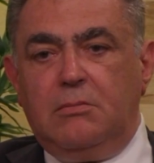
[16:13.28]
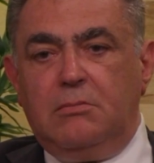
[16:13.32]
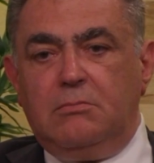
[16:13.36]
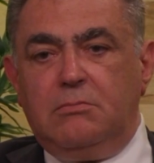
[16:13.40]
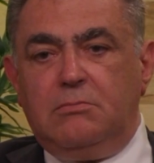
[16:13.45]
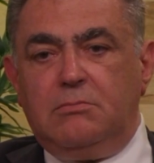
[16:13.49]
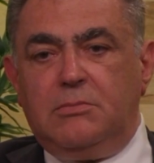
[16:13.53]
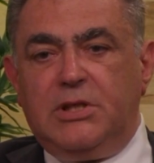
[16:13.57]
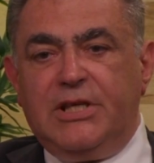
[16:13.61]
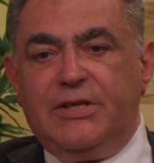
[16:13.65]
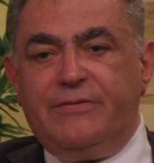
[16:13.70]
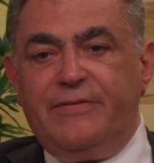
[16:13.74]

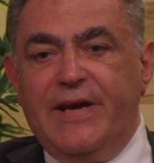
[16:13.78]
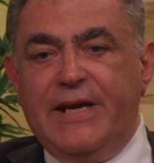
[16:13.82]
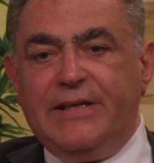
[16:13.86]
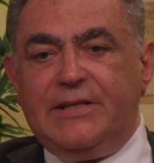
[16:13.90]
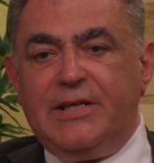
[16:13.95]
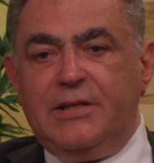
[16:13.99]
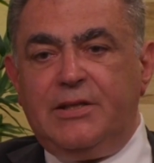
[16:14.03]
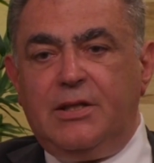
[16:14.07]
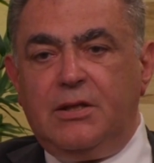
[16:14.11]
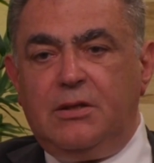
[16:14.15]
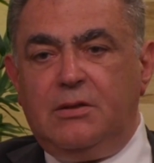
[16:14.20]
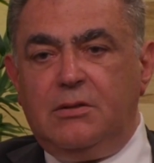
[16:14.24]
The great
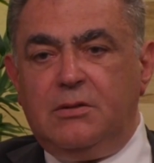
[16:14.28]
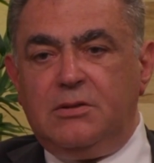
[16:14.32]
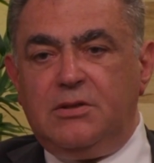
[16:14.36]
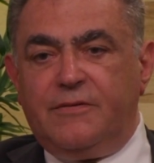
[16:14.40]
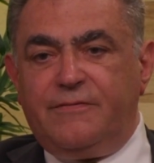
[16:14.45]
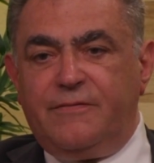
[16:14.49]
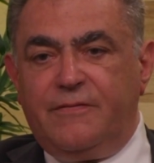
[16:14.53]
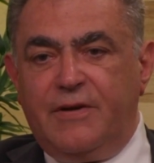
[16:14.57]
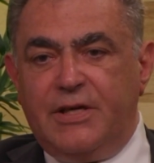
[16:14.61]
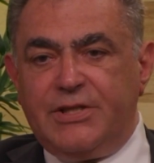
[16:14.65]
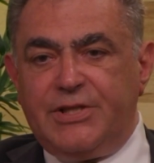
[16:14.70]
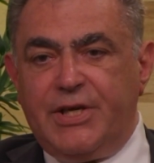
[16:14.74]
and the good of
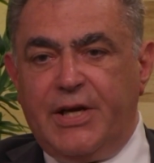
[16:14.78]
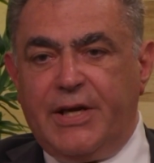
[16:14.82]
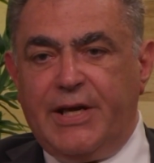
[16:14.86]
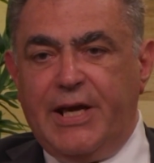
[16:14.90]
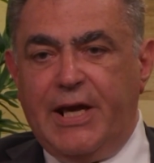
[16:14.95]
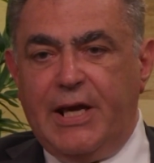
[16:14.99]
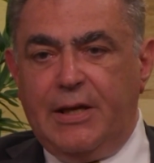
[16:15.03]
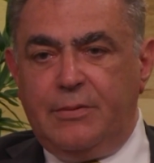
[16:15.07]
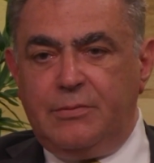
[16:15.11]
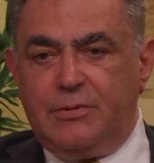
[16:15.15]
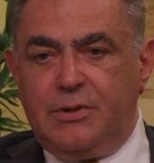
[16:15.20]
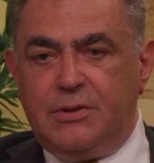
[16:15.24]
Russia
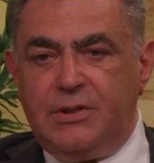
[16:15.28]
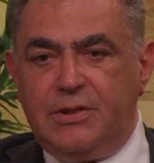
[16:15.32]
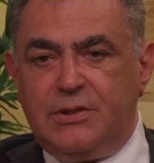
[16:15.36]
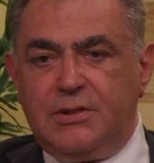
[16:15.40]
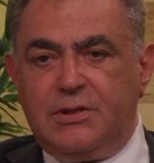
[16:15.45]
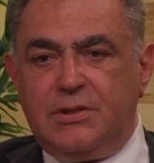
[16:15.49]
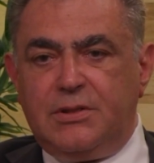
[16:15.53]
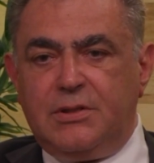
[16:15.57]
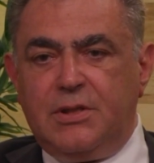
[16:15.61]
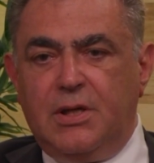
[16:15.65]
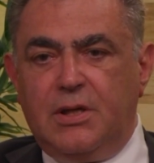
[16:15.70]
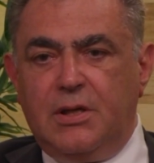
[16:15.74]
came to
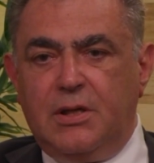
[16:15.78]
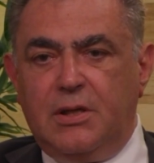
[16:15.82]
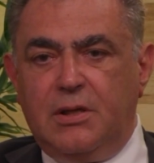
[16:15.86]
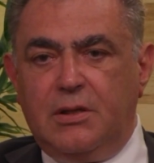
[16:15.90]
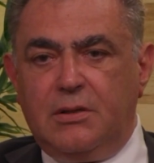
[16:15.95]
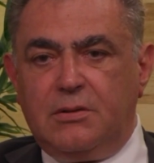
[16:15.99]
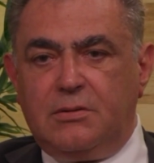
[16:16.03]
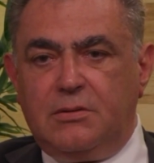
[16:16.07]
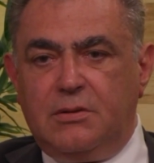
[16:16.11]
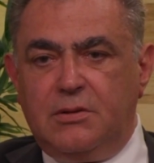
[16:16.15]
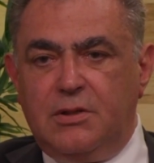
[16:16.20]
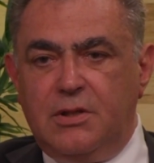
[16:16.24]

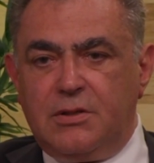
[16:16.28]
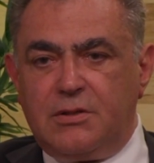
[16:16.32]
this